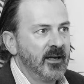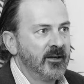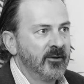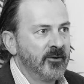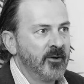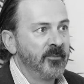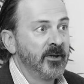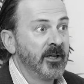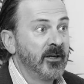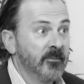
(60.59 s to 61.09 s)
in
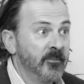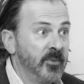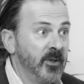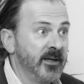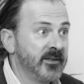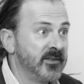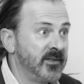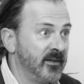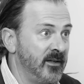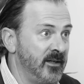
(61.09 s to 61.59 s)
economic
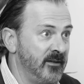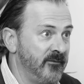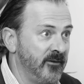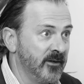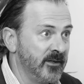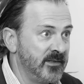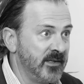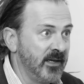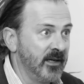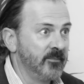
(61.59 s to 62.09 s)
complexity,
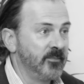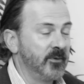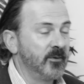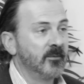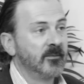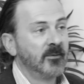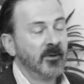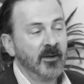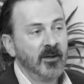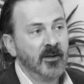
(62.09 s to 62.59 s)
for
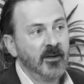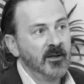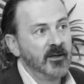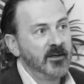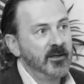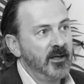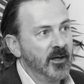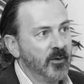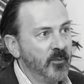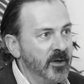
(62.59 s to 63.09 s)
example,
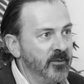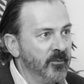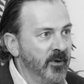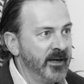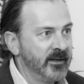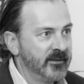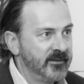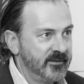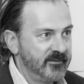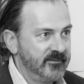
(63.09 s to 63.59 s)
mm-hmm. you know, we're
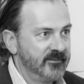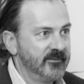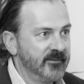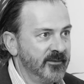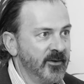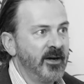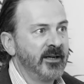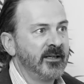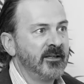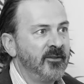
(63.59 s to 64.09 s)
ranked
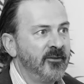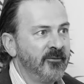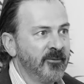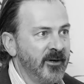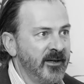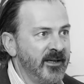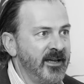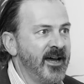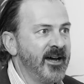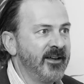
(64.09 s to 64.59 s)

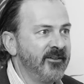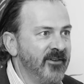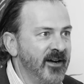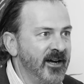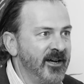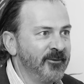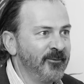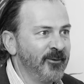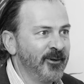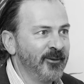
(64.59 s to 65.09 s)
93 out of
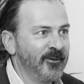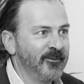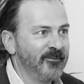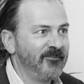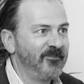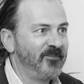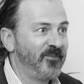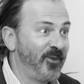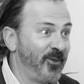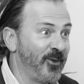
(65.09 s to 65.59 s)

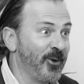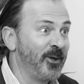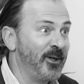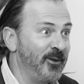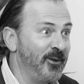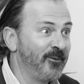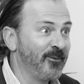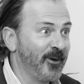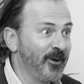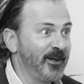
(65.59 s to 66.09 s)

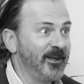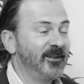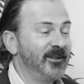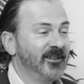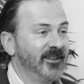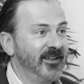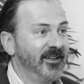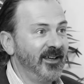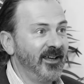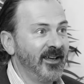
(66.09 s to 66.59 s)

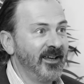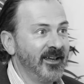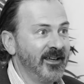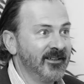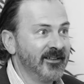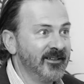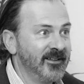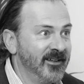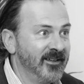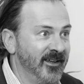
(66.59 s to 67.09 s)
133, okay.
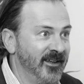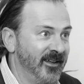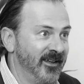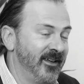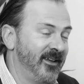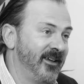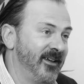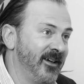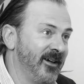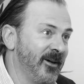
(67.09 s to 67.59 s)
and
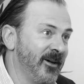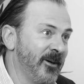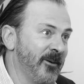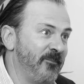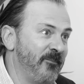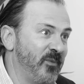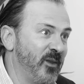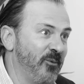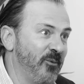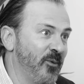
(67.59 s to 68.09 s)

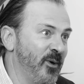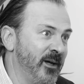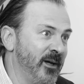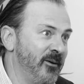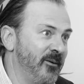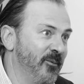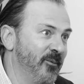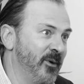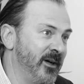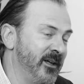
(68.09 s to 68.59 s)
um,
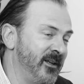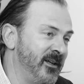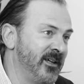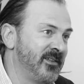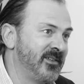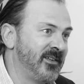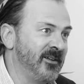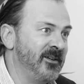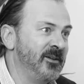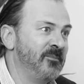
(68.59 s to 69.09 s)
we're we're
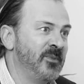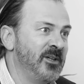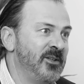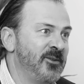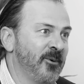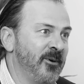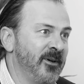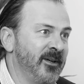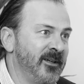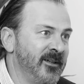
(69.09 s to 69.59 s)
nested in
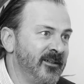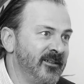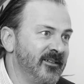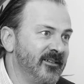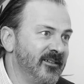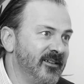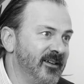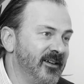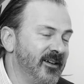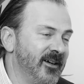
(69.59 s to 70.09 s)

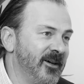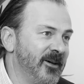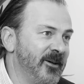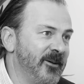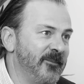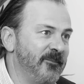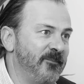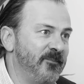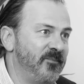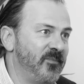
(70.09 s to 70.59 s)
between
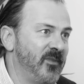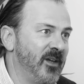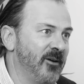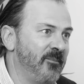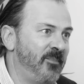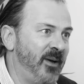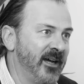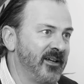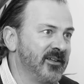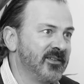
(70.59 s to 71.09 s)
um, you
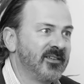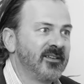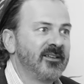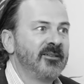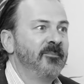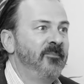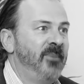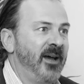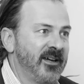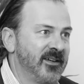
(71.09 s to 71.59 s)
know
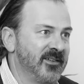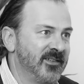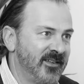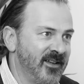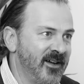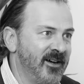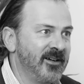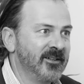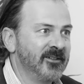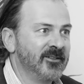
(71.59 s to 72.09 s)

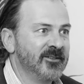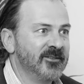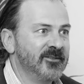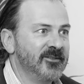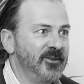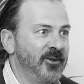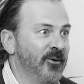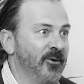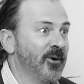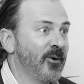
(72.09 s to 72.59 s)
Pakistan
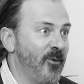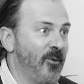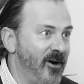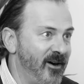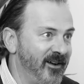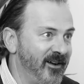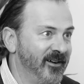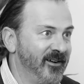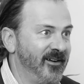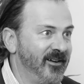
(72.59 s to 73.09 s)
and
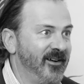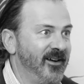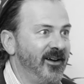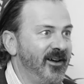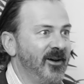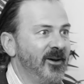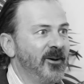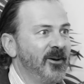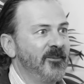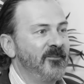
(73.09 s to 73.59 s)
Uruguay.
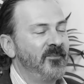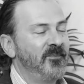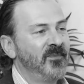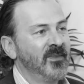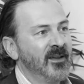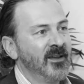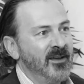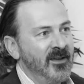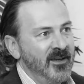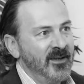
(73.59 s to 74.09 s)
Um,